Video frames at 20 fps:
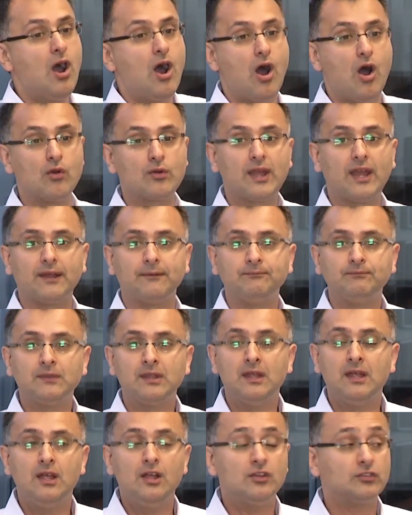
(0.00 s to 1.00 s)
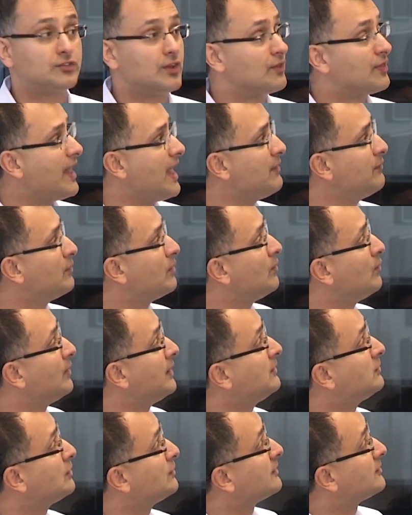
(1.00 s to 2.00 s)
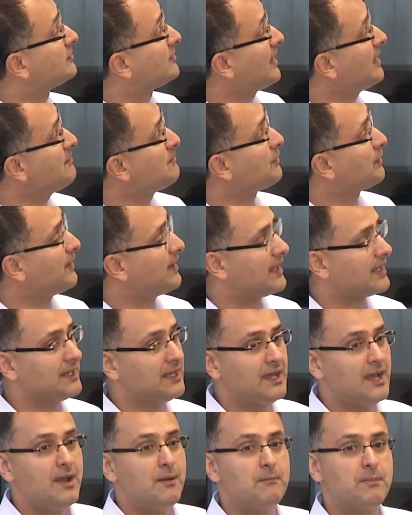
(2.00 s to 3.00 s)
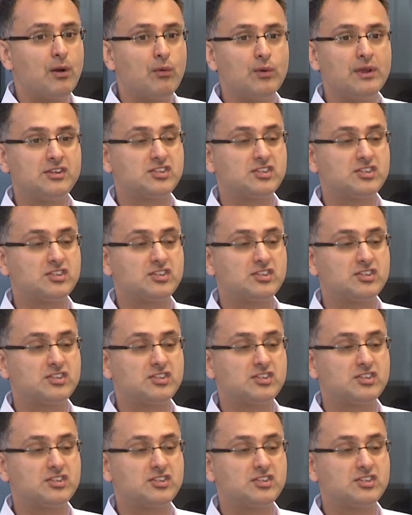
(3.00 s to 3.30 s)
Okay, so then we do the same thing, but we